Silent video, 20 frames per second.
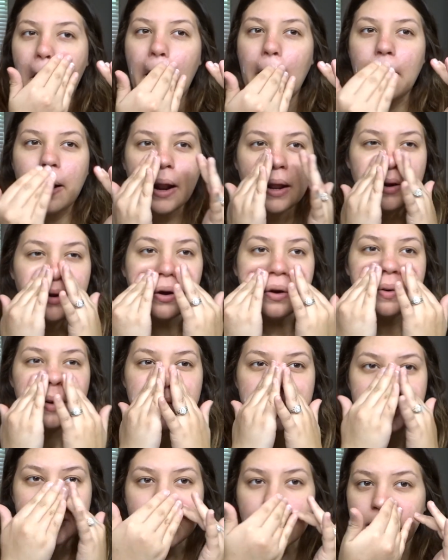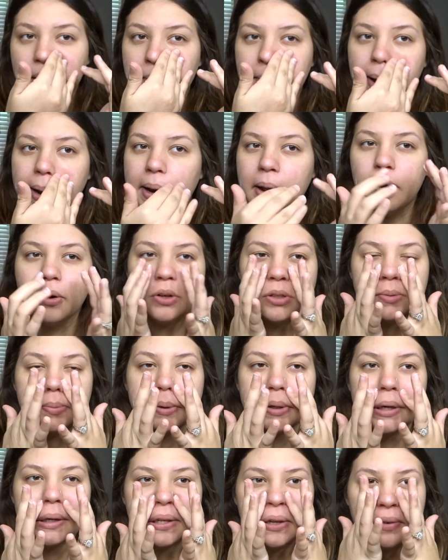And I always start at my nose
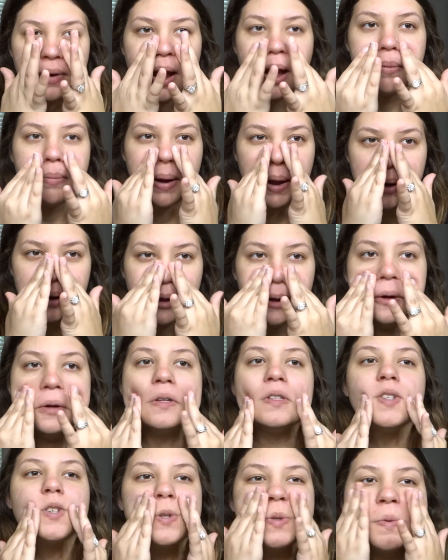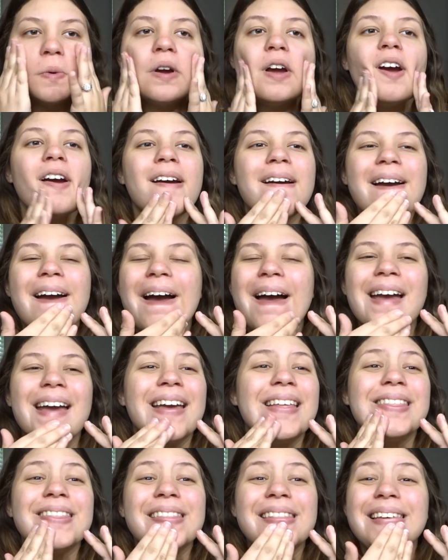because around my nose is where I
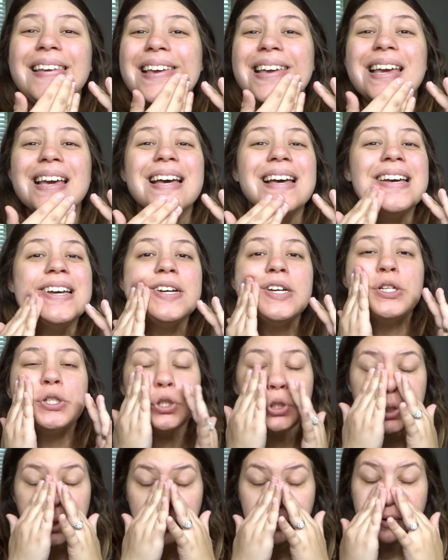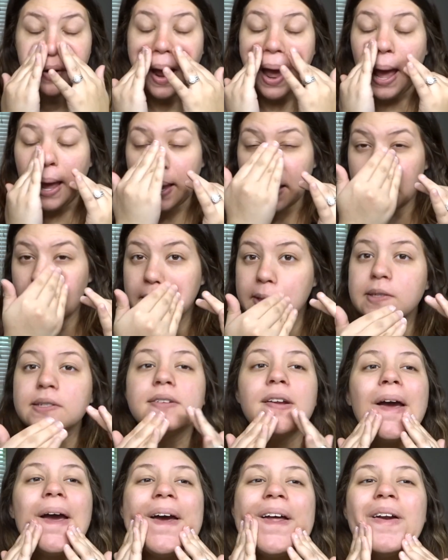get the
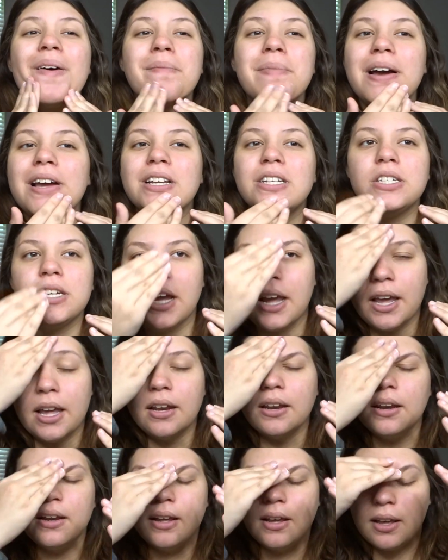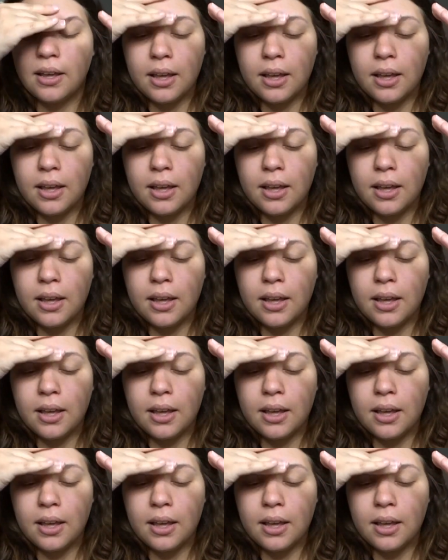driest, and on my chin.